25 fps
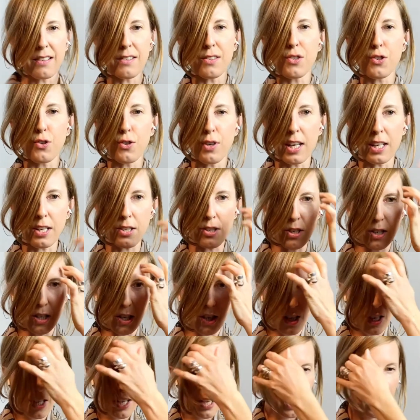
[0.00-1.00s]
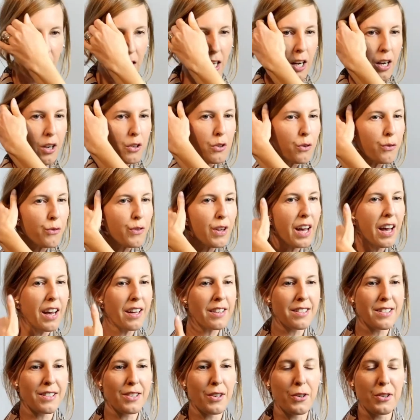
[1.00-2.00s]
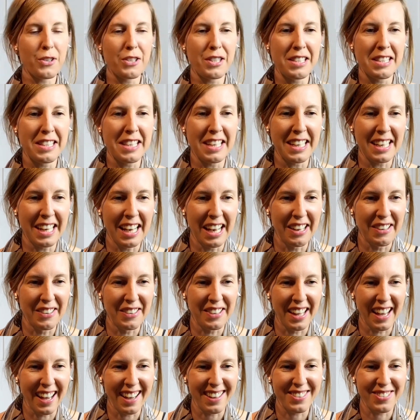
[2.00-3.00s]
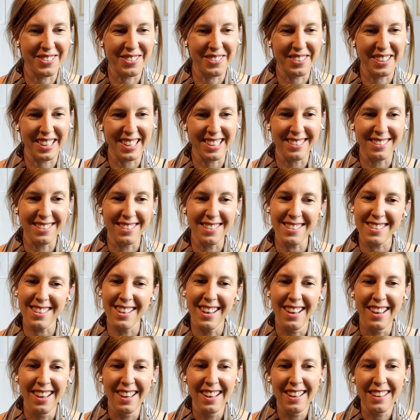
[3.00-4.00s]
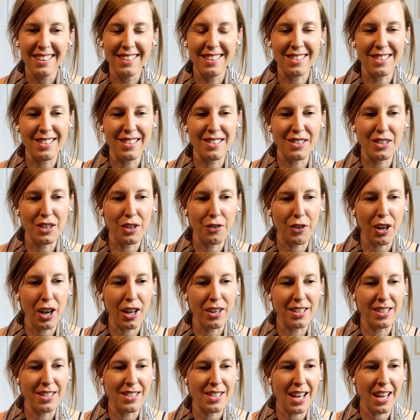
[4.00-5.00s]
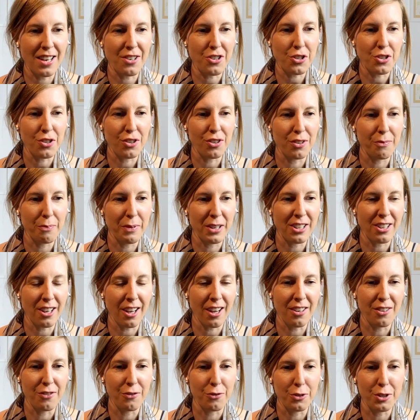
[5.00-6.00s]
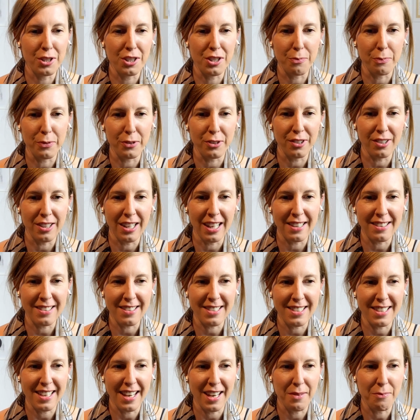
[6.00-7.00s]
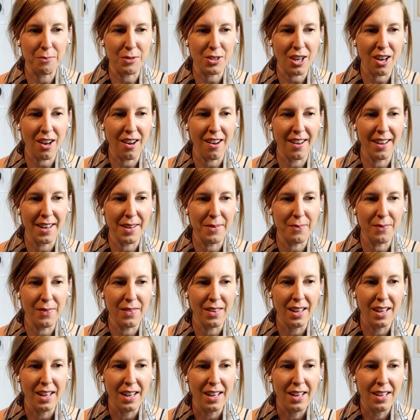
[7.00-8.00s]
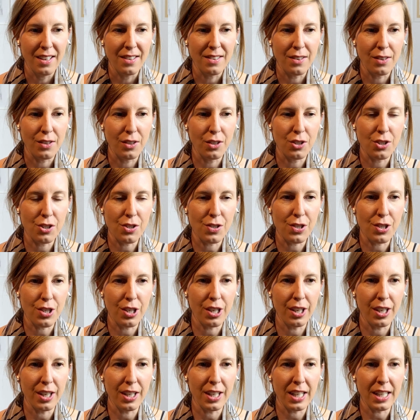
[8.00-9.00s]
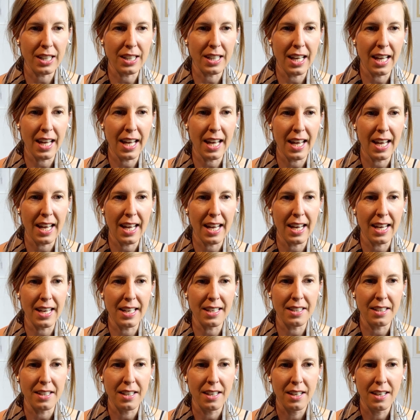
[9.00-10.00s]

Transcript: stretch out of that. So see how that feels. This is sort of unintentional but unavoidable at the same time. So you're just turning the head